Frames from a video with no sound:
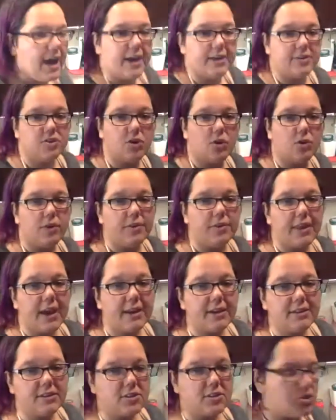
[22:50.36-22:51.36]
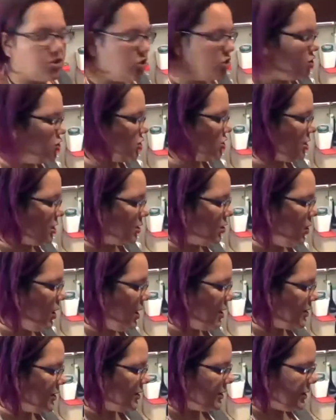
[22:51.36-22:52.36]
And so in that instance, you're just going to go
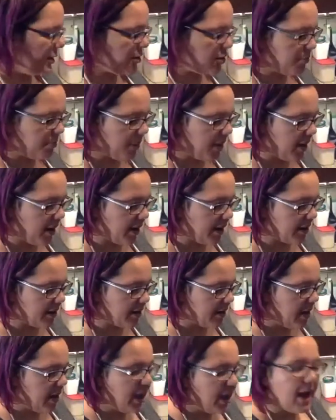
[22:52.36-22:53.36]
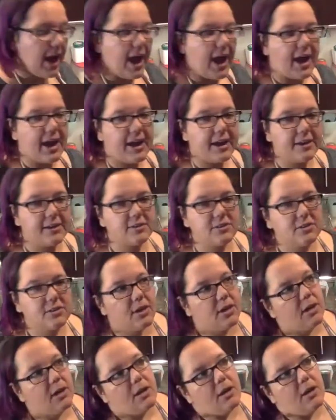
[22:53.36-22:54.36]
ahead and get your pot and
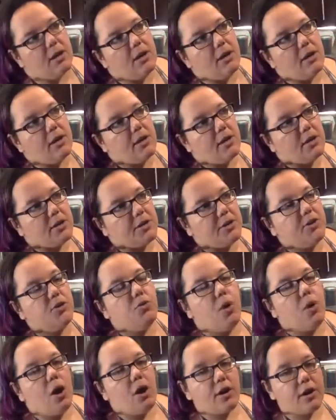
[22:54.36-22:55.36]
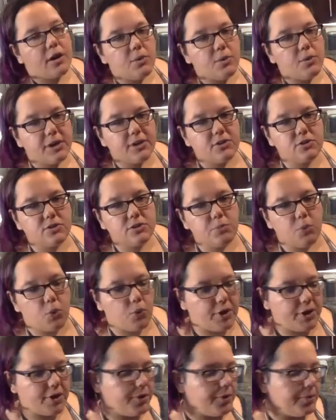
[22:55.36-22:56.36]
you are going to want to use some
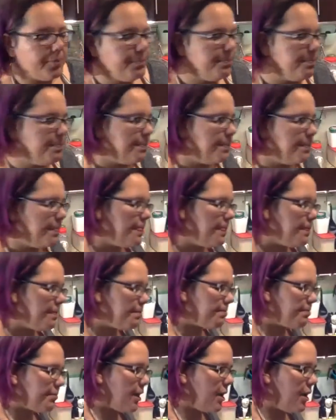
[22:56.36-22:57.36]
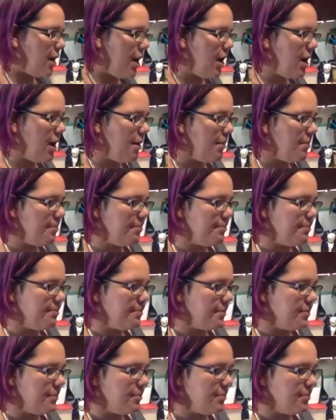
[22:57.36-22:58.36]
oil. Um,
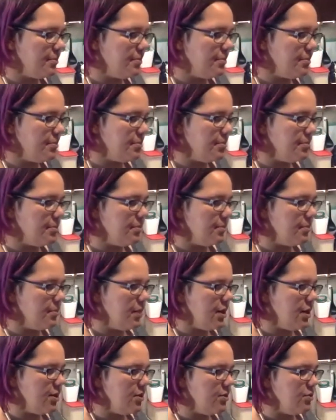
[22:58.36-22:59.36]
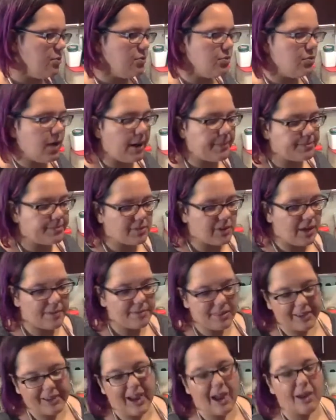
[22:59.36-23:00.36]
you
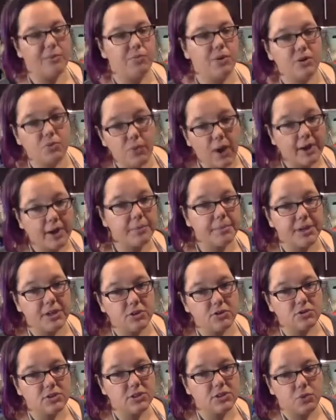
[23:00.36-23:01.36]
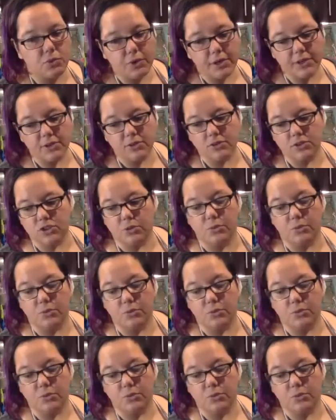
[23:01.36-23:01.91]
like I would recommend using oil to